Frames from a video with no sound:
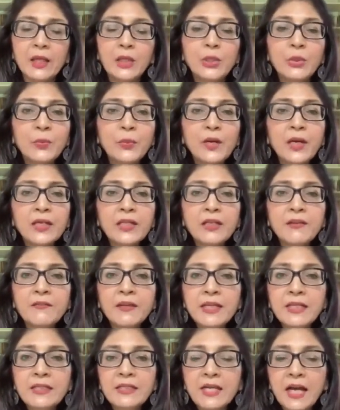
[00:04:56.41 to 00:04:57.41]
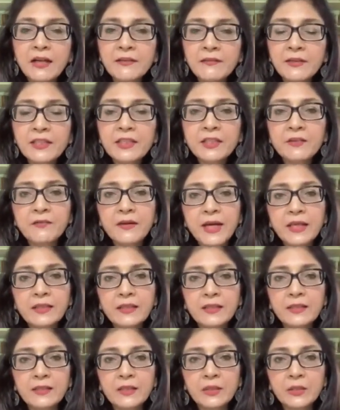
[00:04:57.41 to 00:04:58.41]
you work in a very diversified
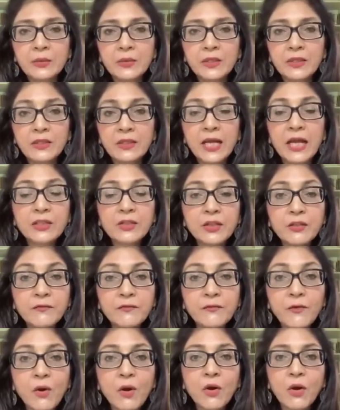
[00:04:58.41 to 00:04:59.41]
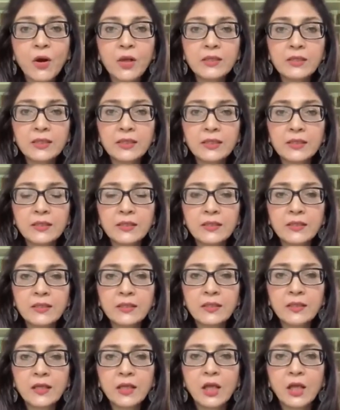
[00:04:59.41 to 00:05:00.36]
constituency, actually 4 continents.